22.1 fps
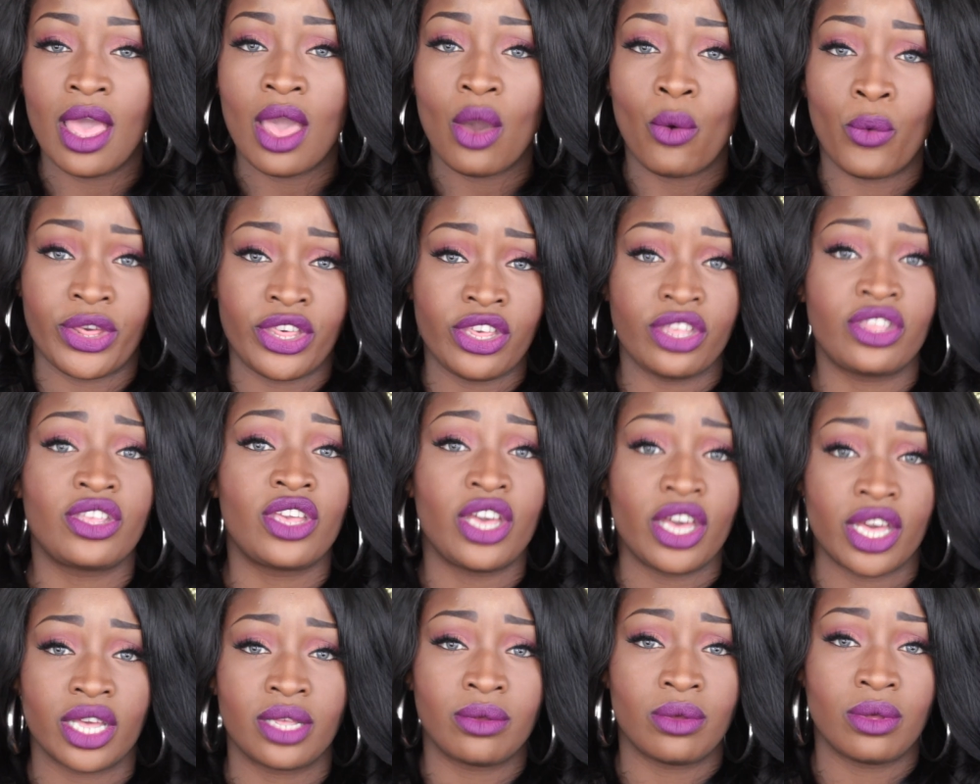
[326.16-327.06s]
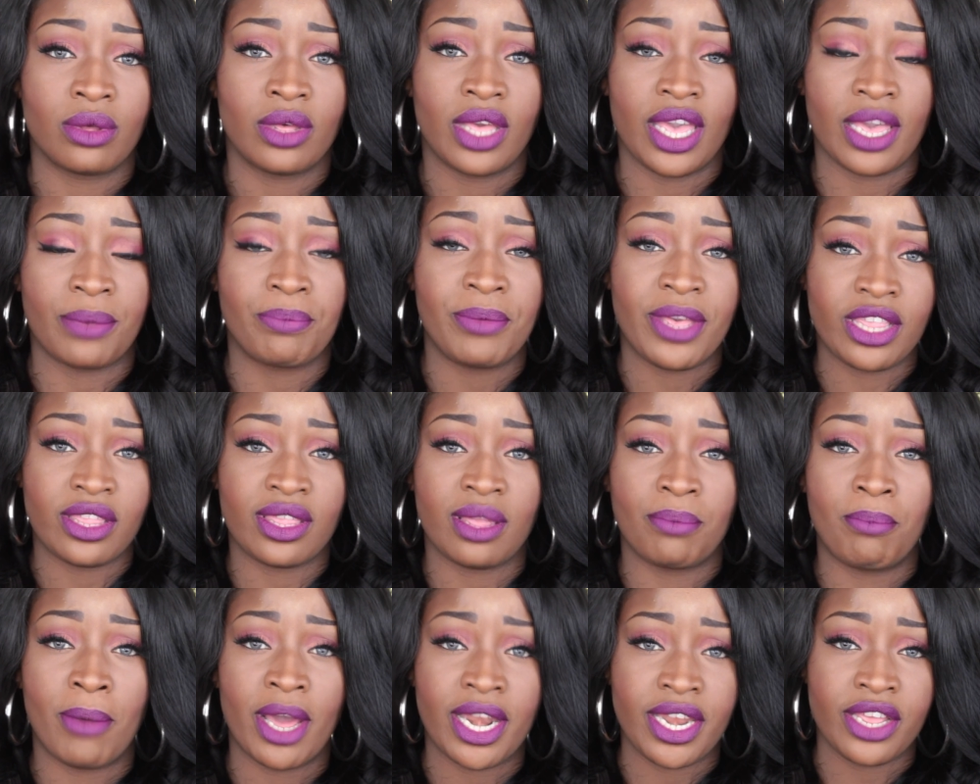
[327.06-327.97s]
which is good. It means
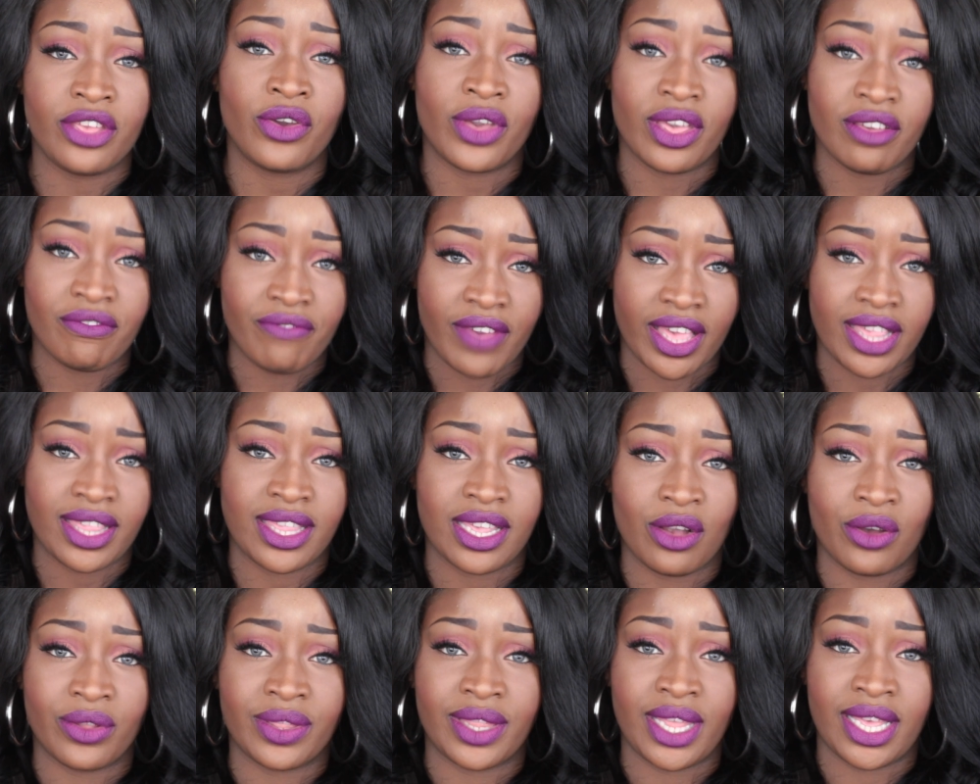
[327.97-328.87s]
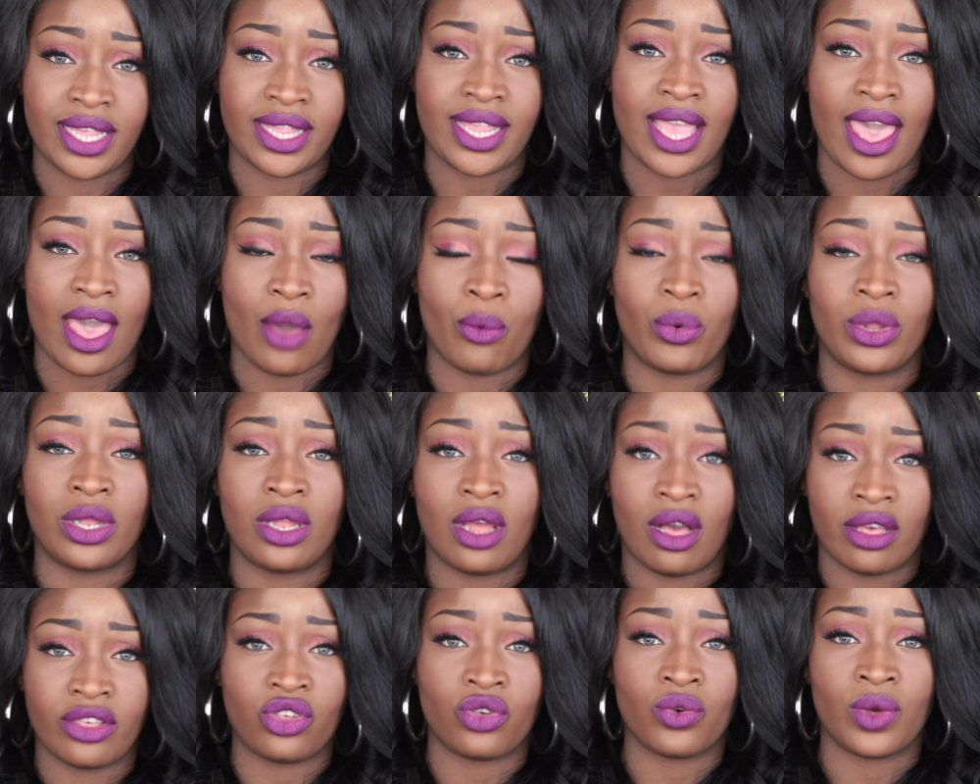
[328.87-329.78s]
the money you're investing on this hair will
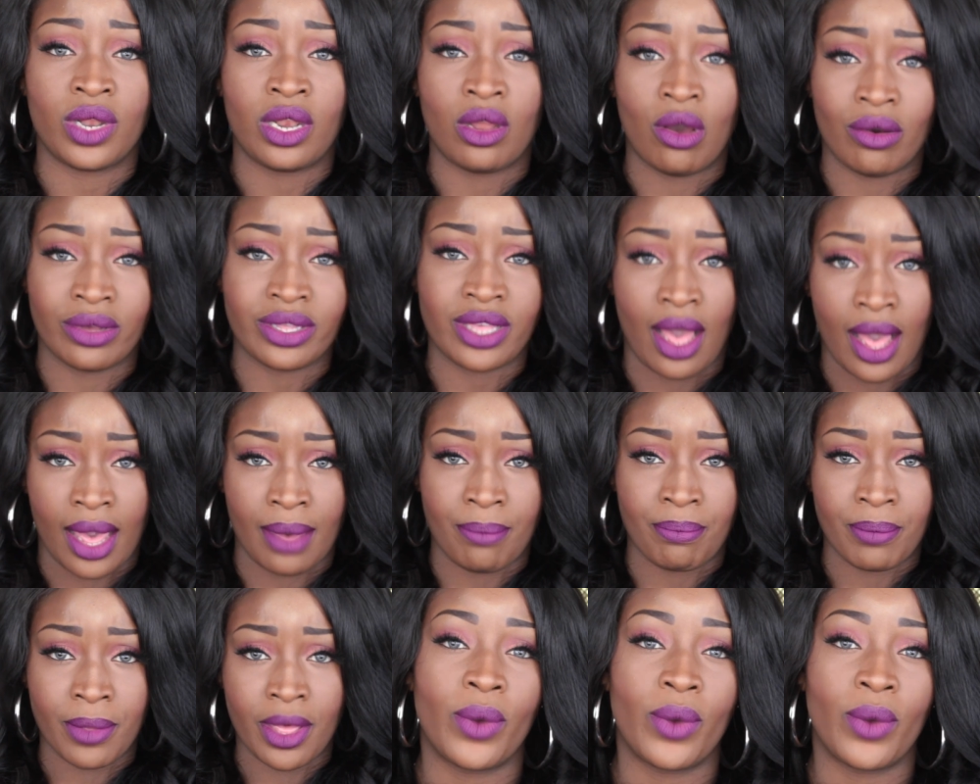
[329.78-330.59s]
last you a long time.